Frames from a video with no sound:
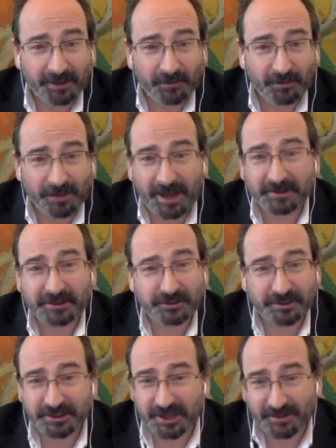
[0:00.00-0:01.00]
without
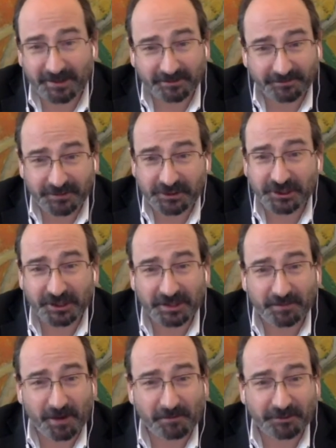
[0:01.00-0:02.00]
doing so inefficiently
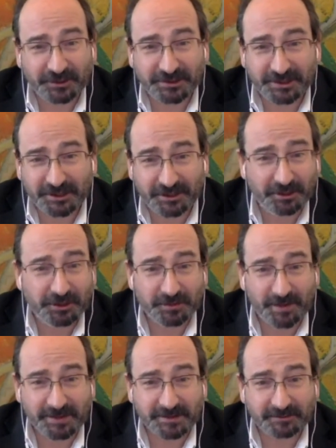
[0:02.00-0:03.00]
by producing huge
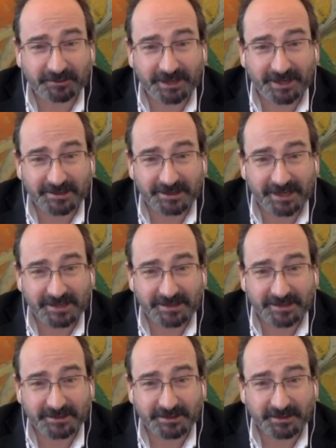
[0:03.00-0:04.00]
amounts of greenhouse
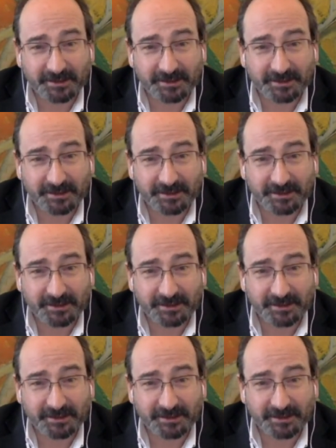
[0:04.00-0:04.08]
gases,